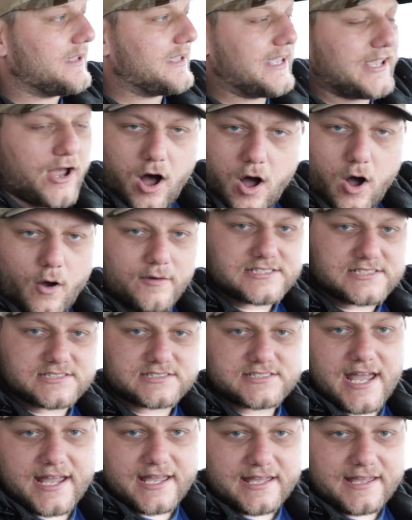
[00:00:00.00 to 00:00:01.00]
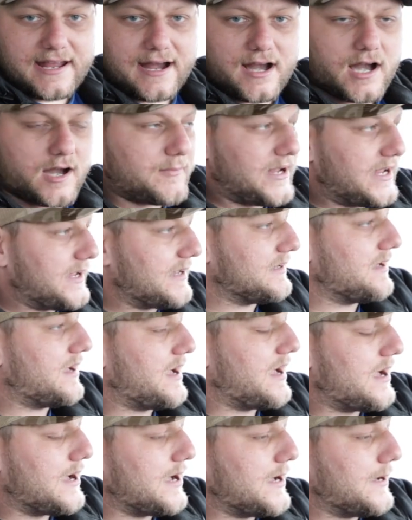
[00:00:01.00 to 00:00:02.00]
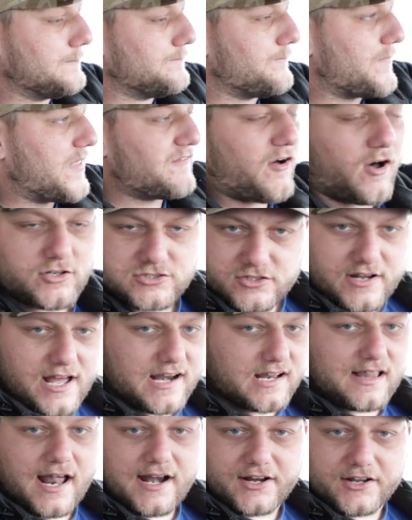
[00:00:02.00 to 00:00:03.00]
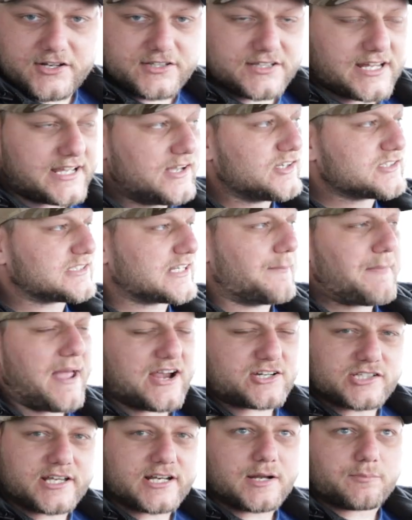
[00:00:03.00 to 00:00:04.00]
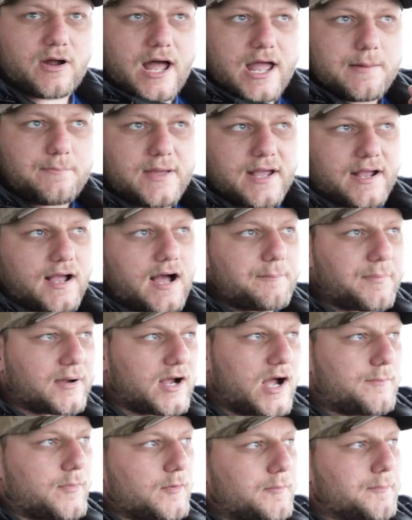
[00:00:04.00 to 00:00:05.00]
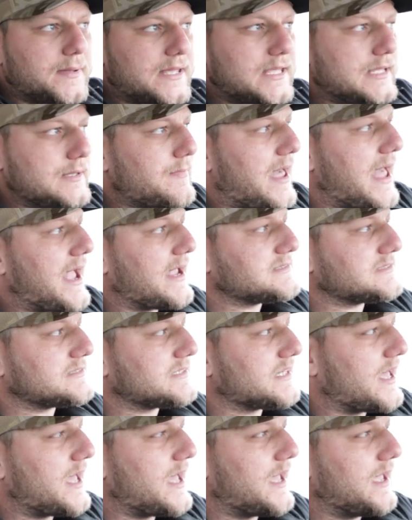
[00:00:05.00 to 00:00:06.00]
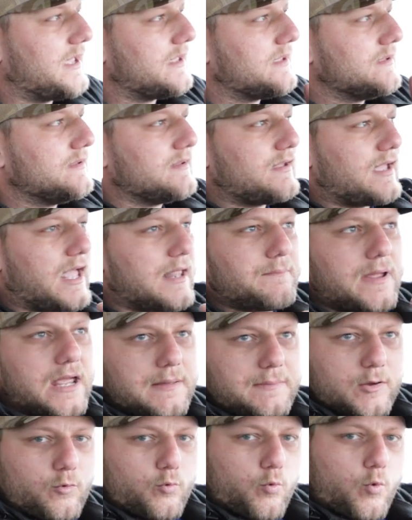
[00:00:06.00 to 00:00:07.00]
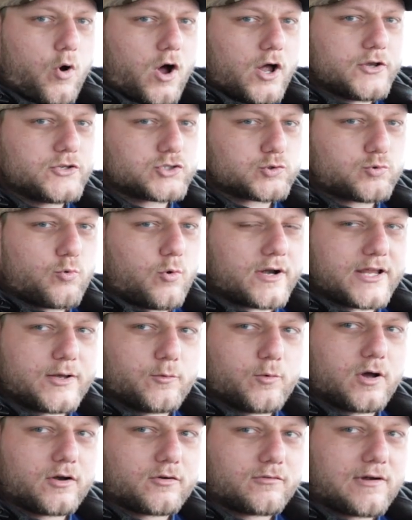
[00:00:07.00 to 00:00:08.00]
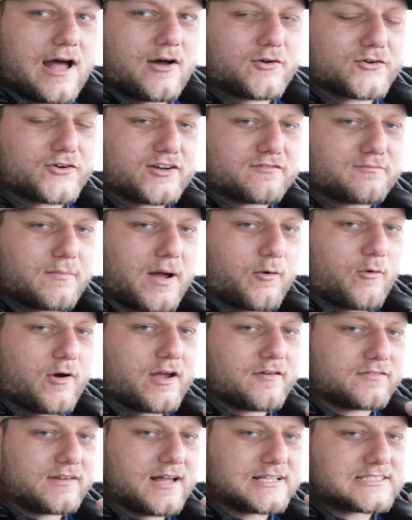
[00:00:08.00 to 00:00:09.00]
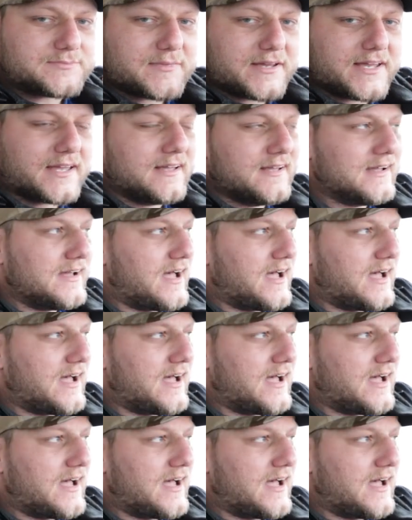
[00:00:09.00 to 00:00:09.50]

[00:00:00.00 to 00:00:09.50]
He always is taking care of me. They've also got a lot of good deals, and I'm actually gonna probably pick up a couple P mags a day and maybe one 21 rounder if my wife lets me.